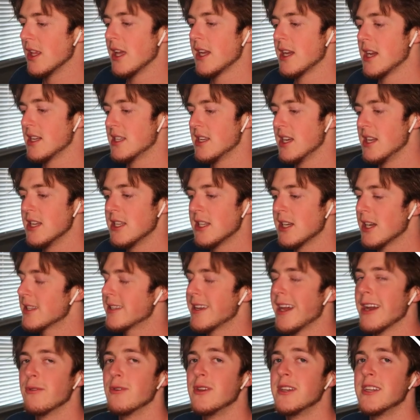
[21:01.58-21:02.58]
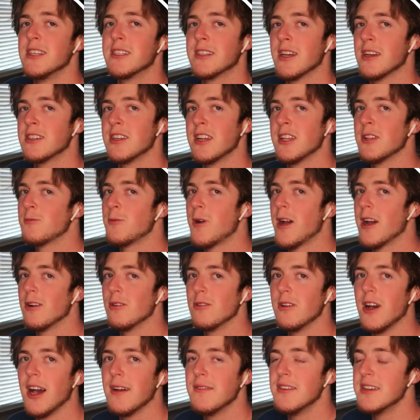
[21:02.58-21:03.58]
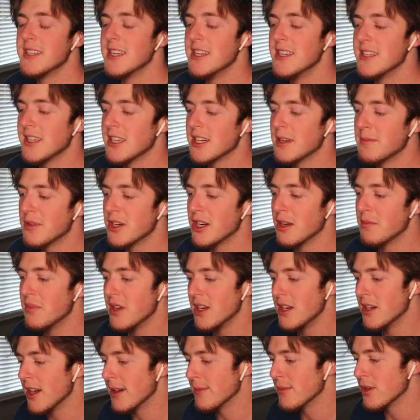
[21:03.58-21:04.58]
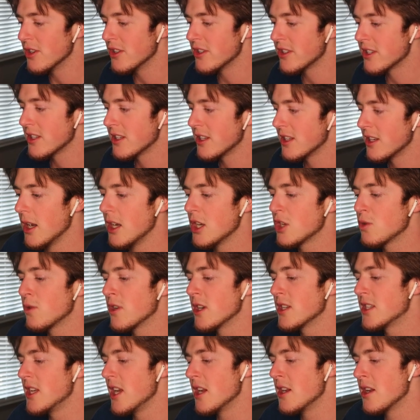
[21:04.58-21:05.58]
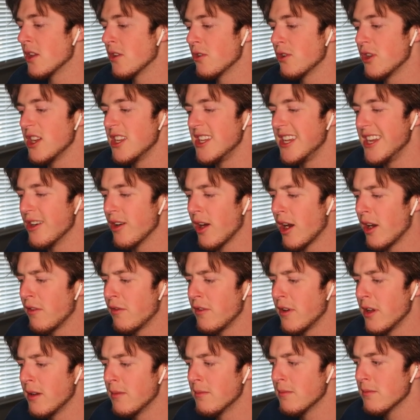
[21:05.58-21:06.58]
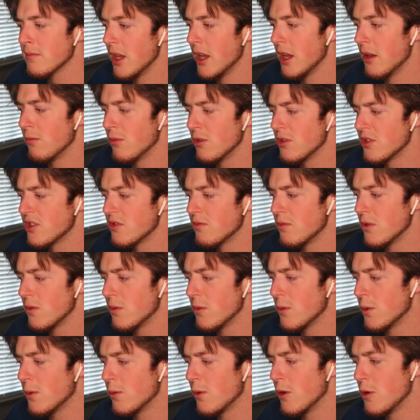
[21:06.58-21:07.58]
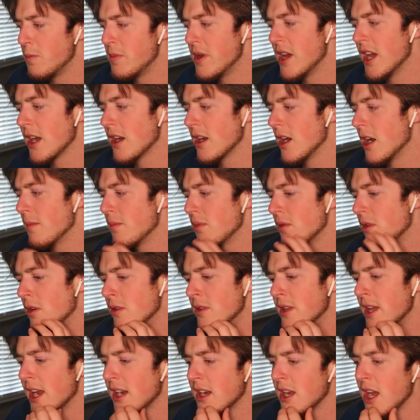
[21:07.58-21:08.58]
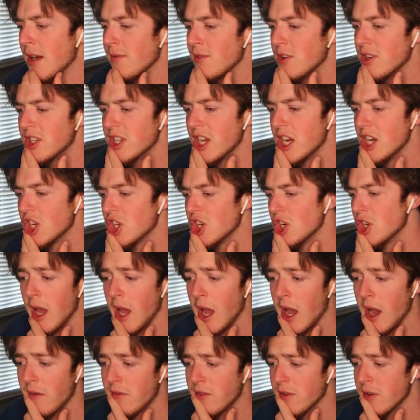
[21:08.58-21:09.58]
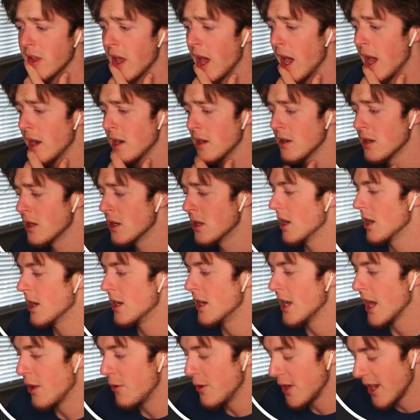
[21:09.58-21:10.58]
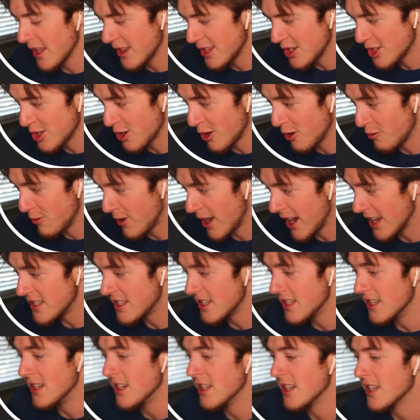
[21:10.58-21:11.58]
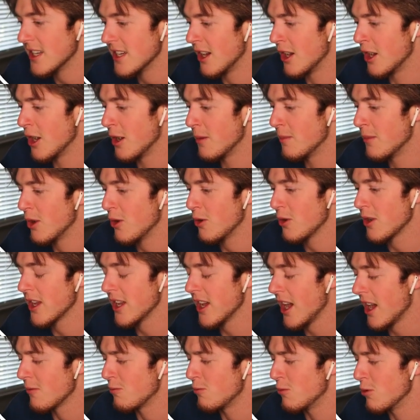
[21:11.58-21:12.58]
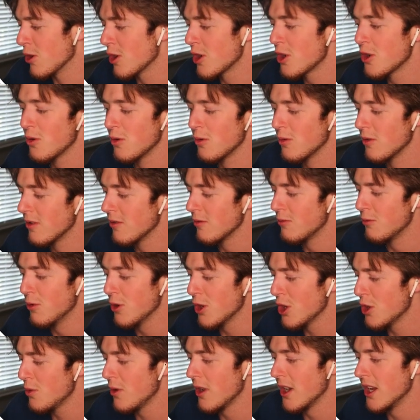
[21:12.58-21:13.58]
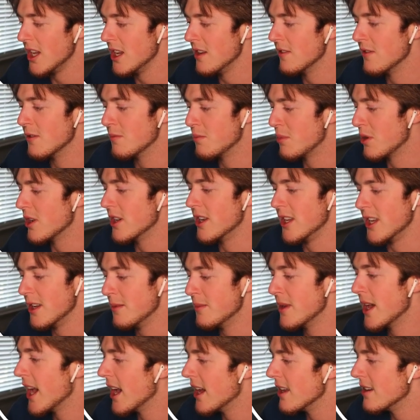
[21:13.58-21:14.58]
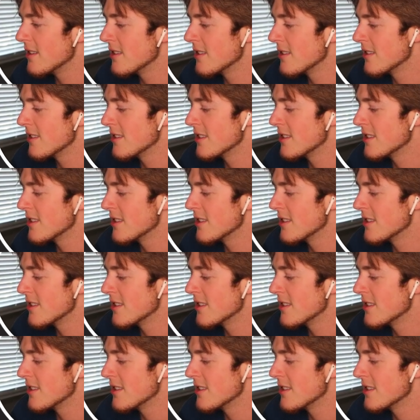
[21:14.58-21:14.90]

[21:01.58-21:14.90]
like I said, he's got Tyreek. He's got Jalen Waddle. Obviously he's going to put up big numbers. I just want to see another good year out of him. And we'll pick up on that conversation after that. And now we got Deshaun Watson. God, where do I even put him at?